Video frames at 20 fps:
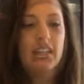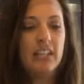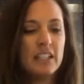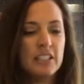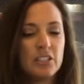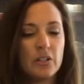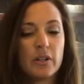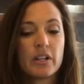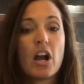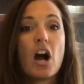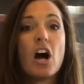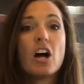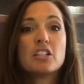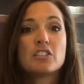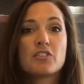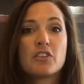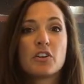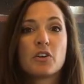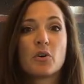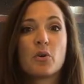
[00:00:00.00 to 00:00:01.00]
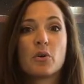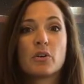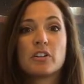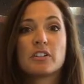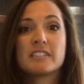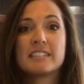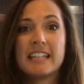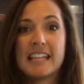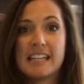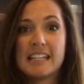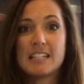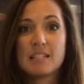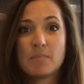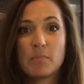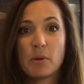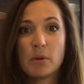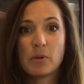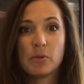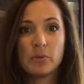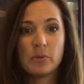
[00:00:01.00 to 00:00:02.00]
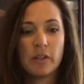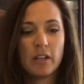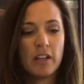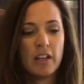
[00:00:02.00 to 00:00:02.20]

So it calls for 1/4 teaspoon.